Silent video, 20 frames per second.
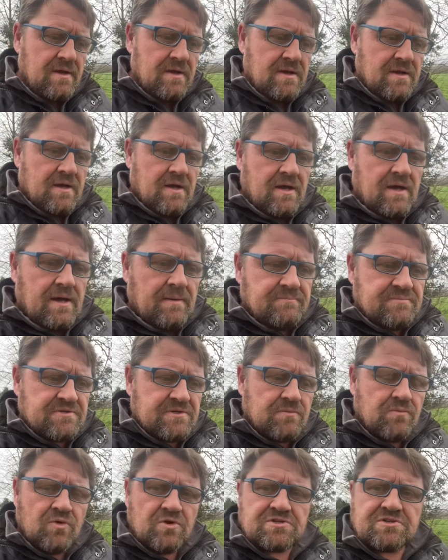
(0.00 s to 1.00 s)
So
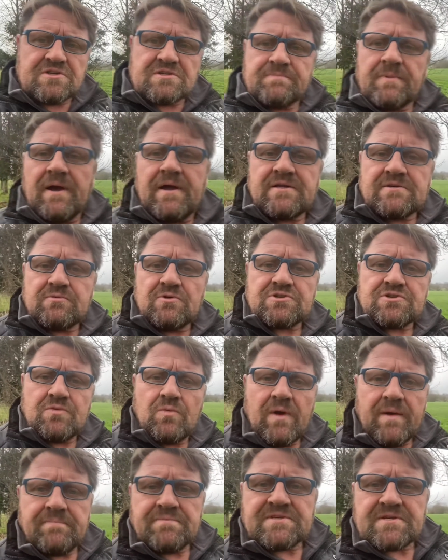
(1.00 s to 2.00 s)
watch the space, watch the
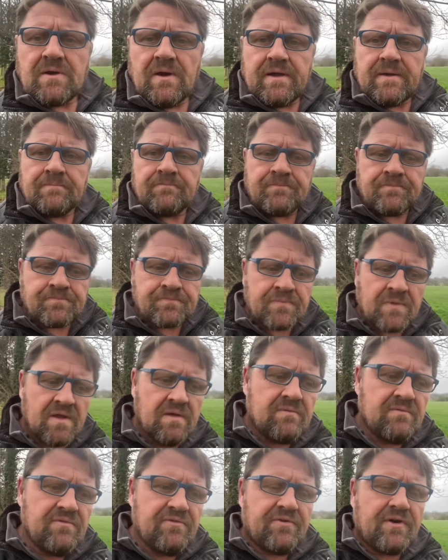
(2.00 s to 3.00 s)
website,
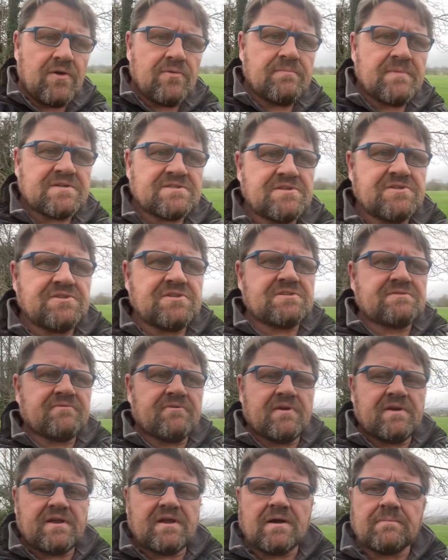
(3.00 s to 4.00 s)
phone messages
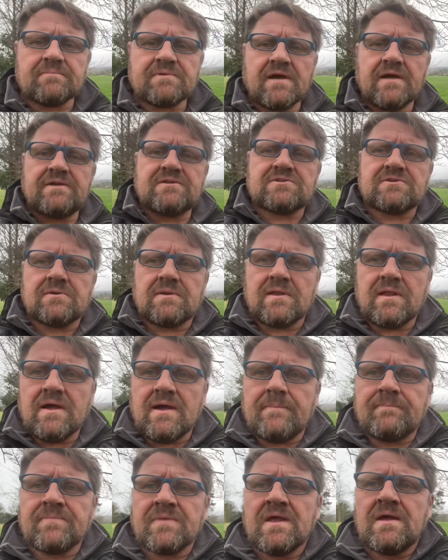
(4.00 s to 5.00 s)
for any updates on that.